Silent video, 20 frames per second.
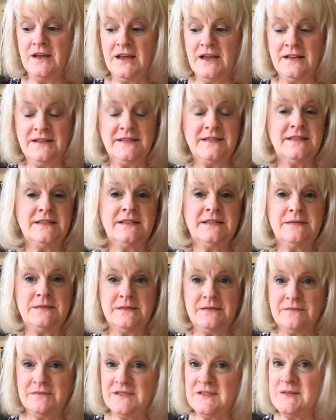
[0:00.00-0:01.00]
It's
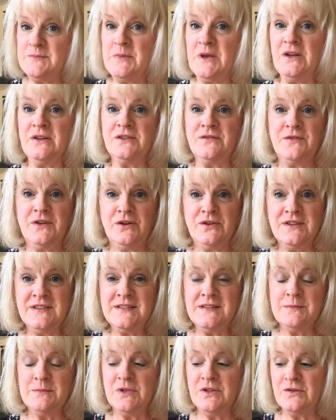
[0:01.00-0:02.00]
spelled very
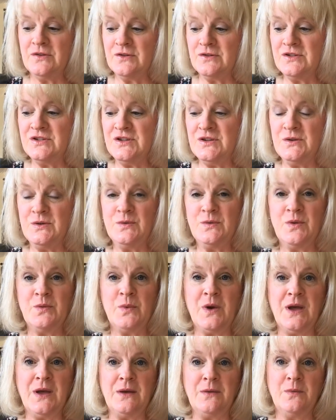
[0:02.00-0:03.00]
similar to the
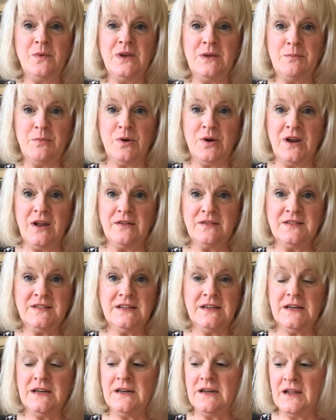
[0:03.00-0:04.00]
way we pronounce
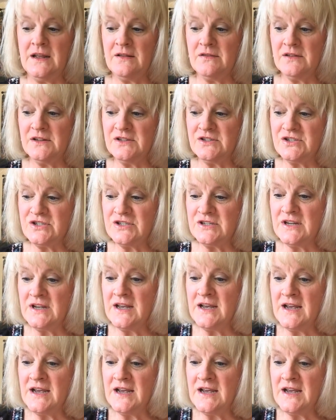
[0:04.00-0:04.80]
it in English.